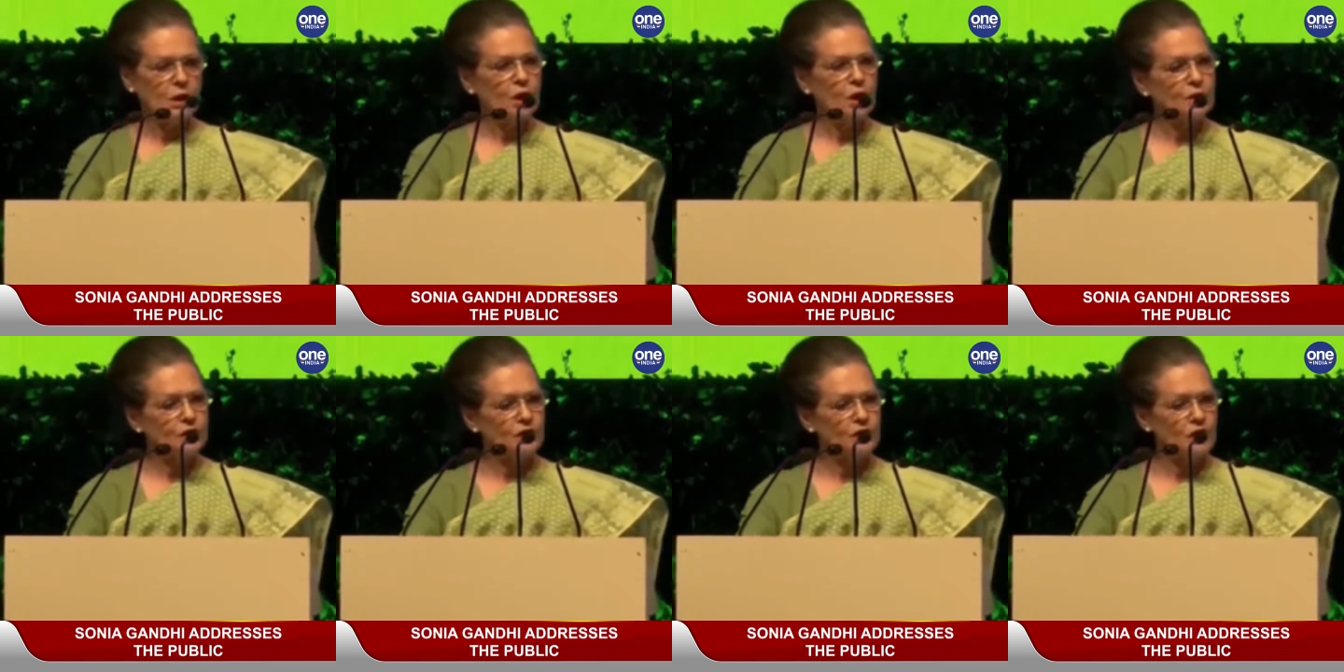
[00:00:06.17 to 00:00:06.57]

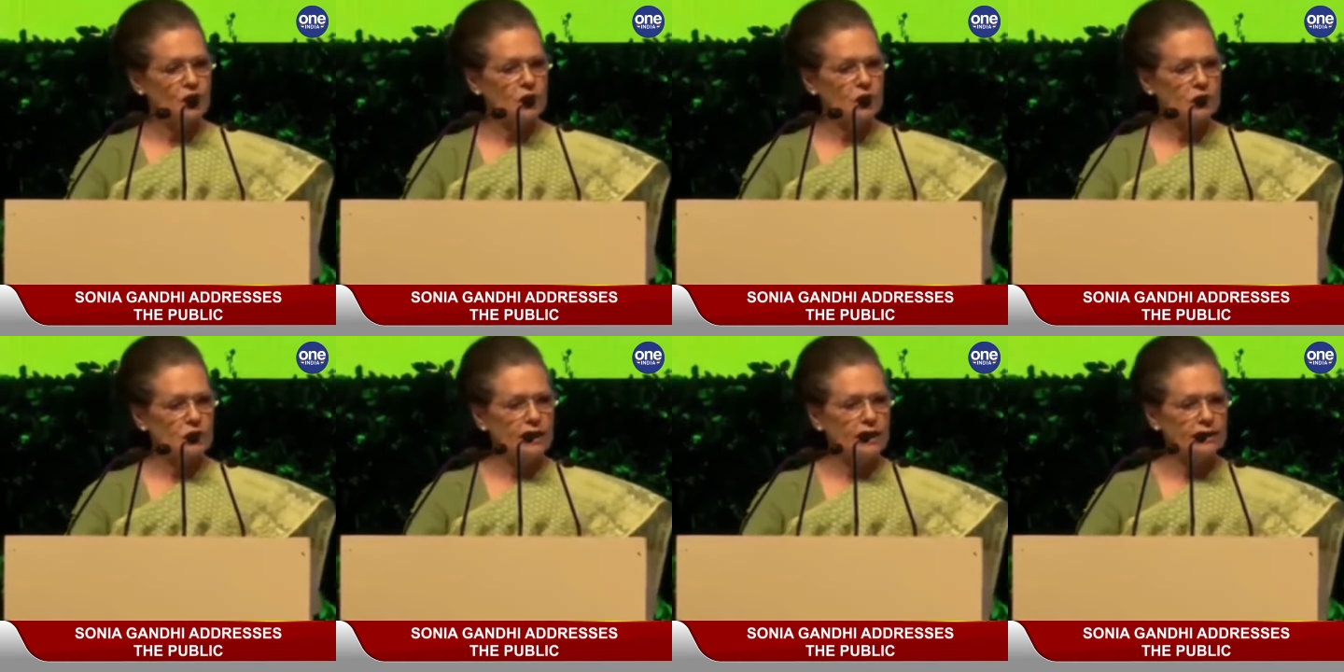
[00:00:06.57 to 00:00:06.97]
of
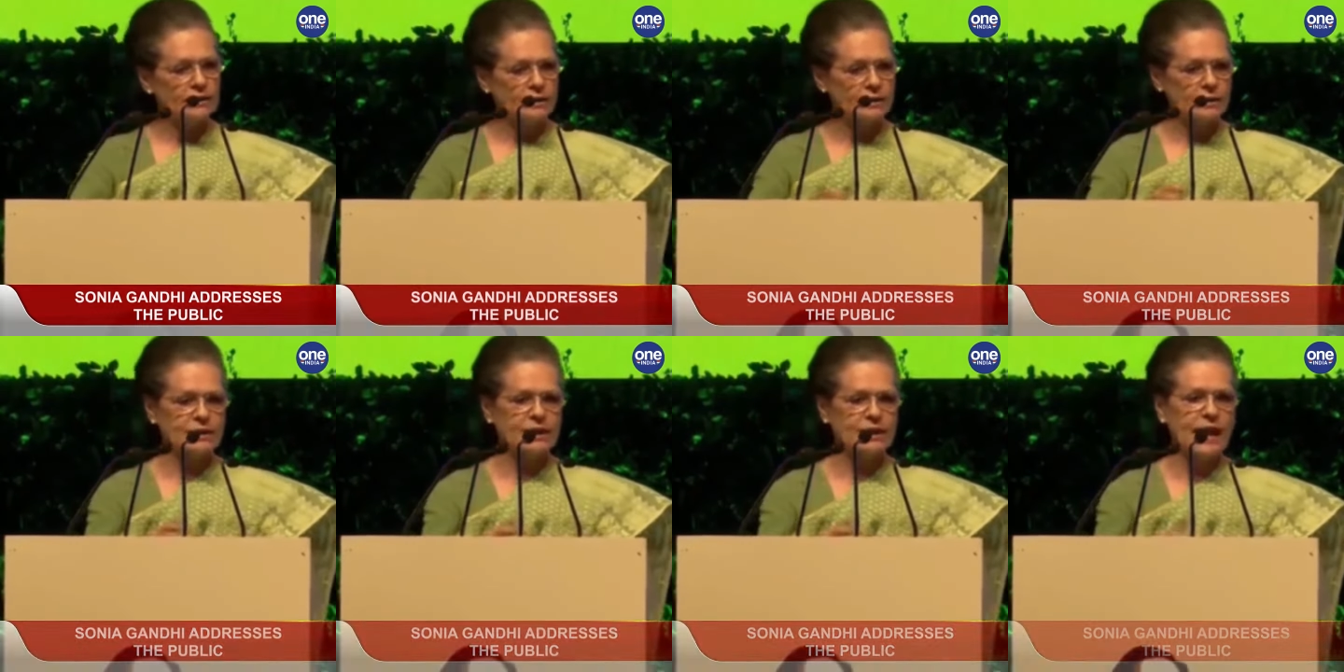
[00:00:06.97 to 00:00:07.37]
not
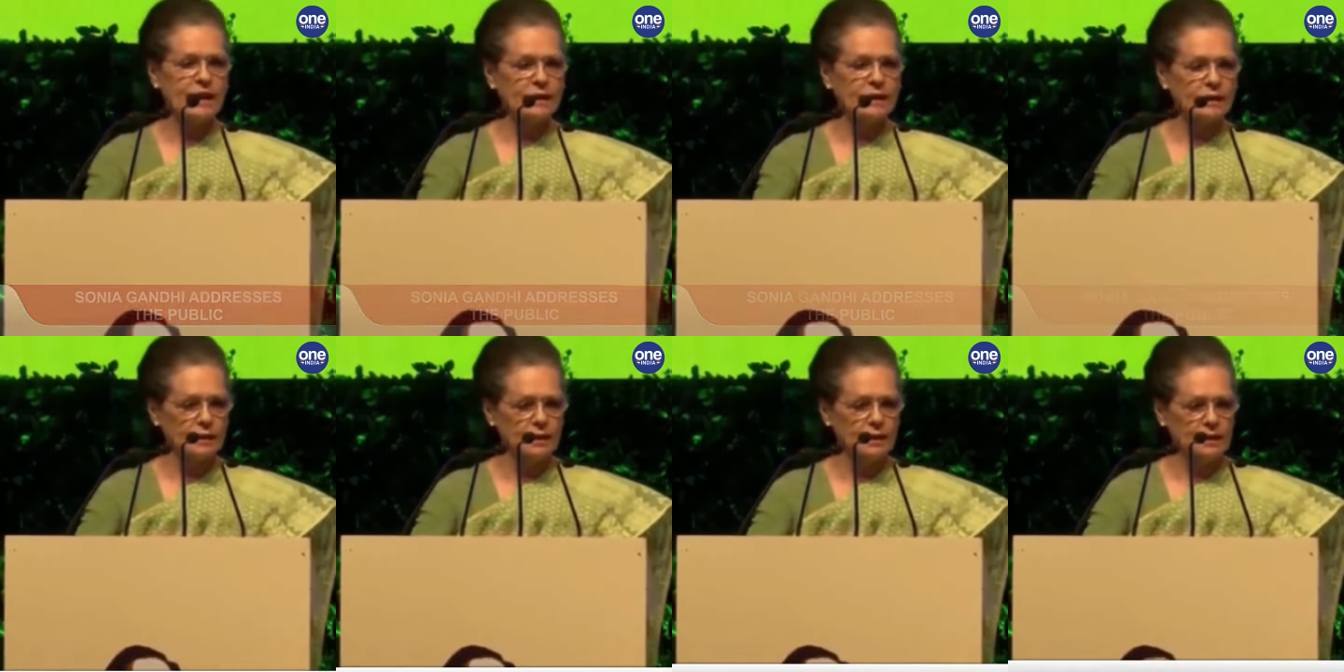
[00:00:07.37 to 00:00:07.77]

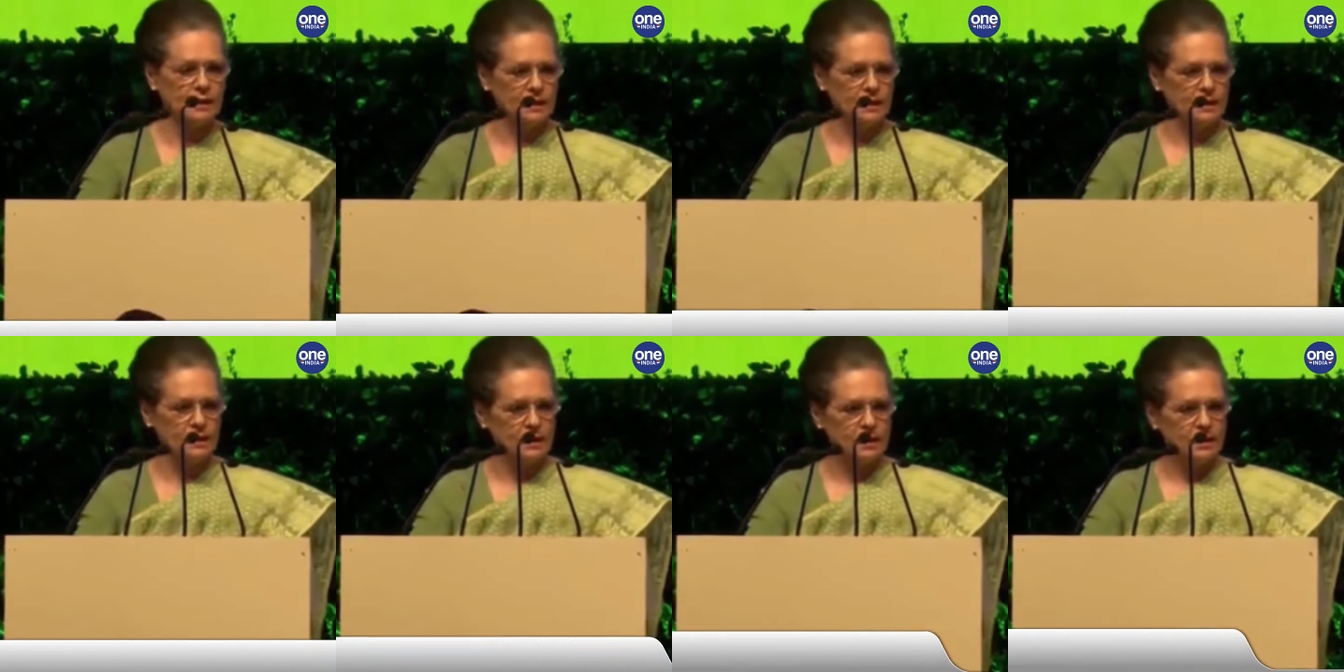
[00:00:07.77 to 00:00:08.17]

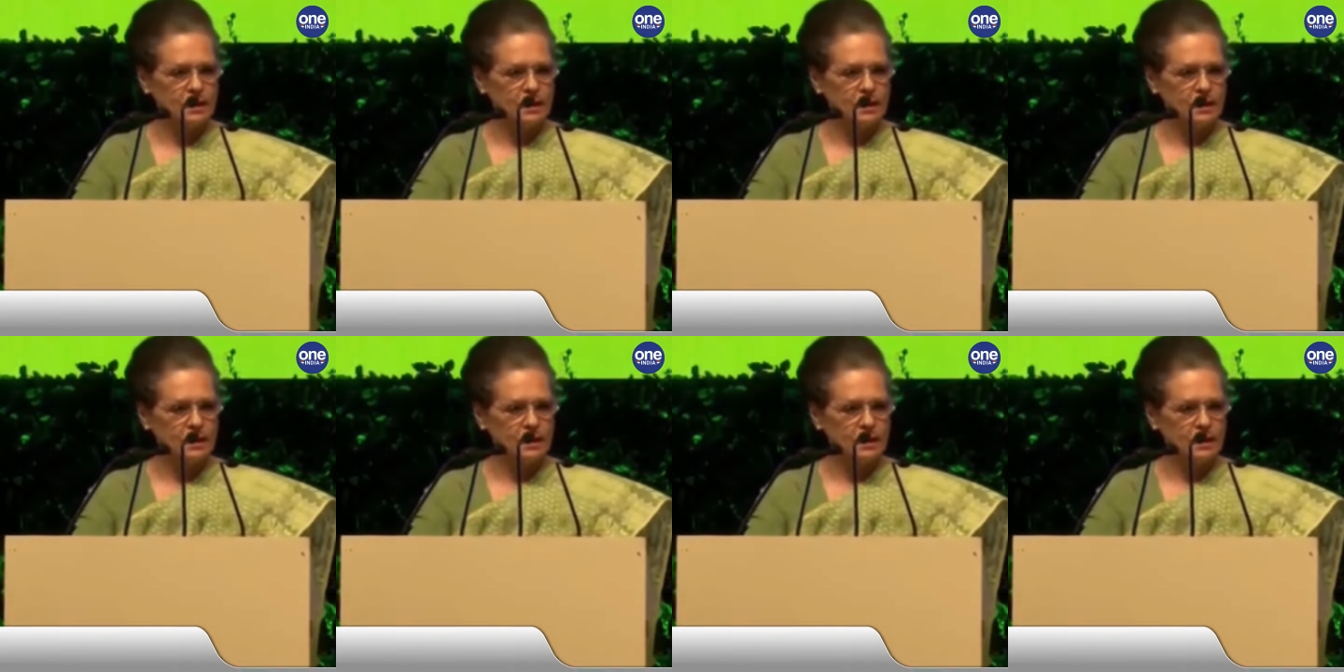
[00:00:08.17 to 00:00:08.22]
understanding